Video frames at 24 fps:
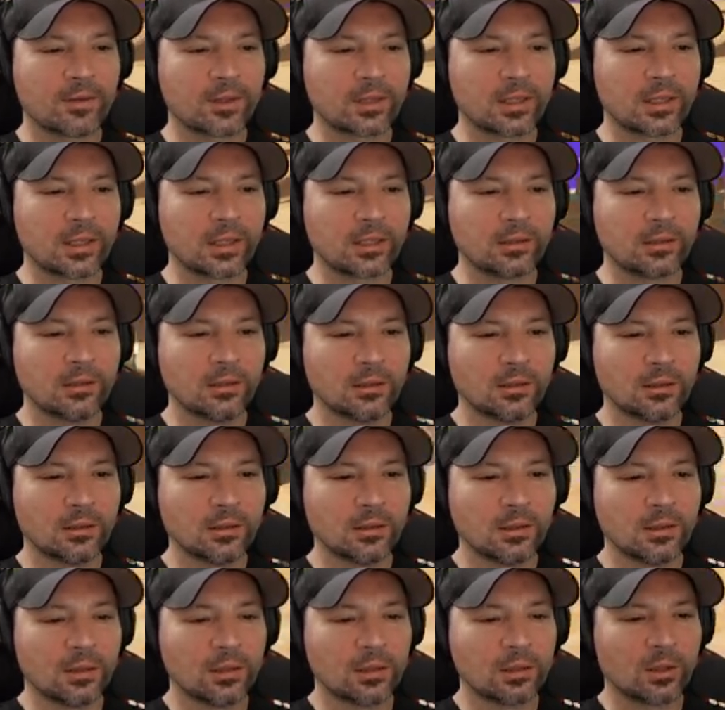again.
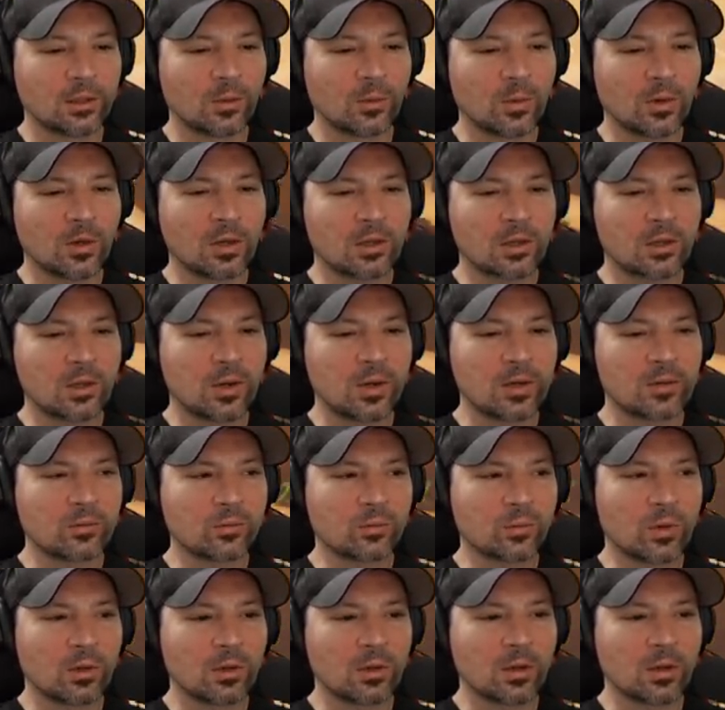So we're going to go ahead and roll